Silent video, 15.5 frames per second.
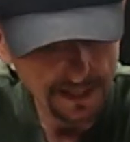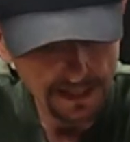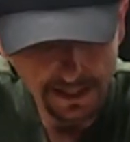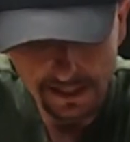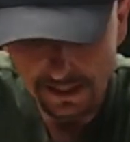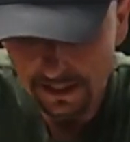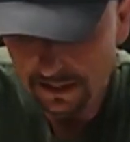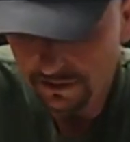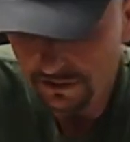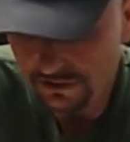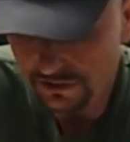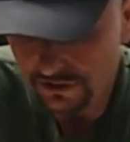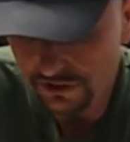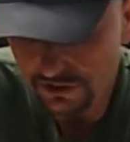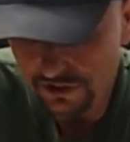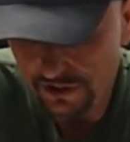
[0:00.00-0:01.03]
and
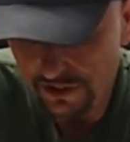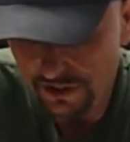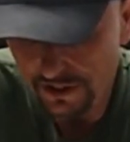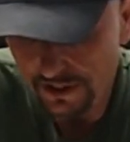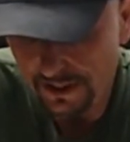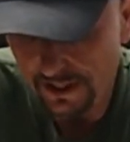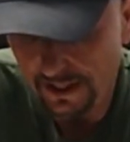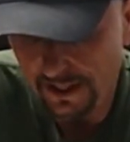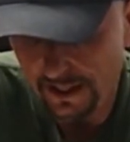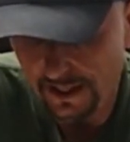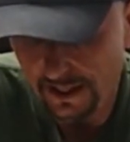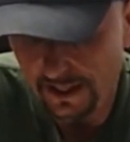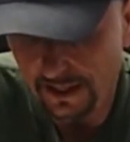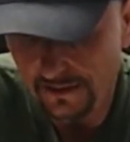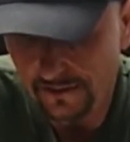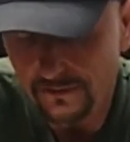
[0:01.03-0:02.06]
she
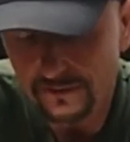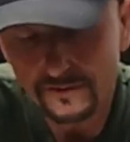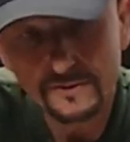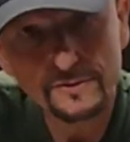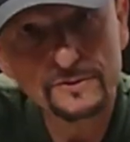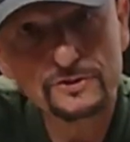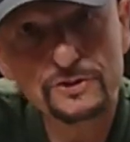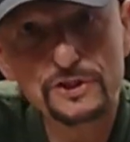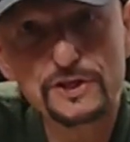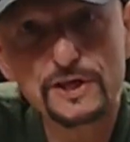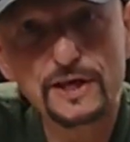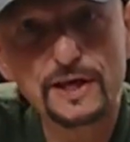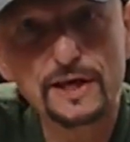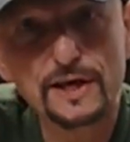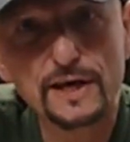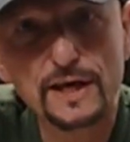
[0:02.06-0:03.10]
can
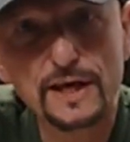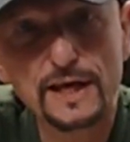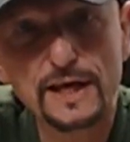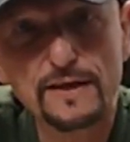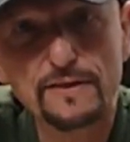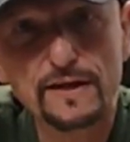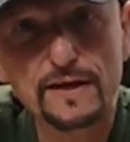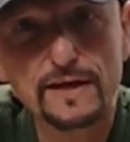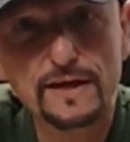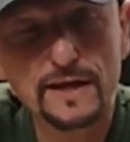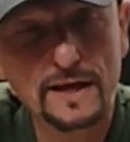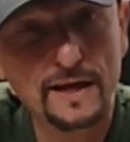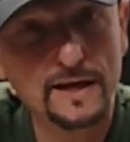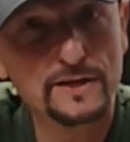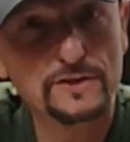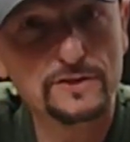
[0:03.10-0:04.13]
lay the
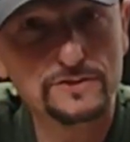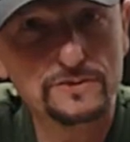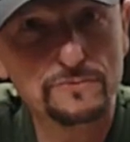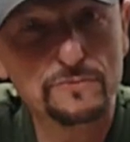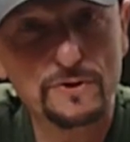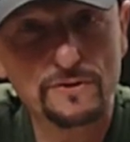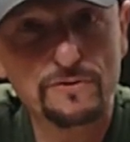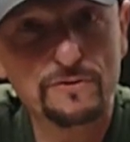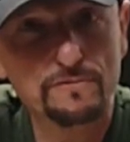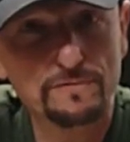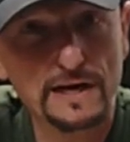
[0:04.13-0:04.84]
eggs with the